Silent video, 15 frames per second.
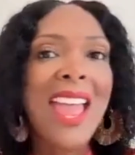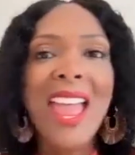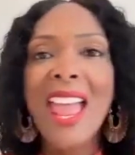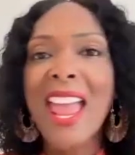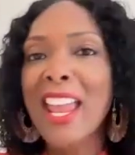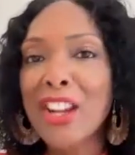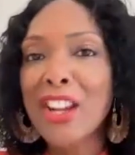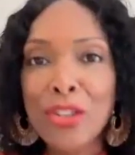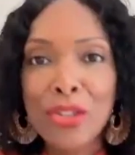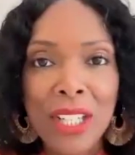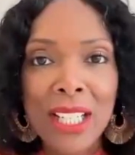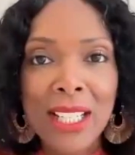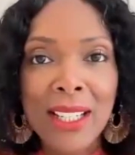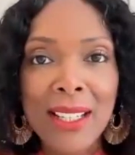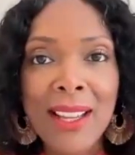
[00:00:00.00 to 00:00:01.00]

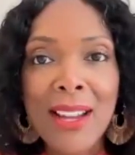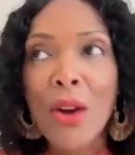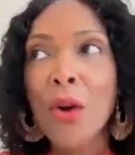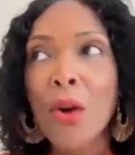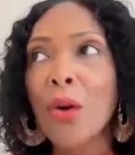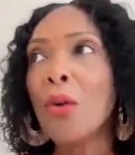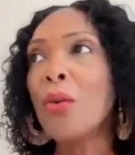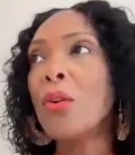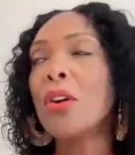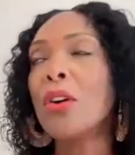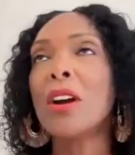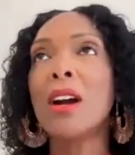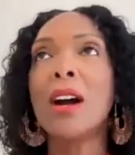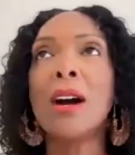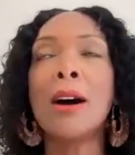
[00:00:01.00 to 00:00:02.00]
angry or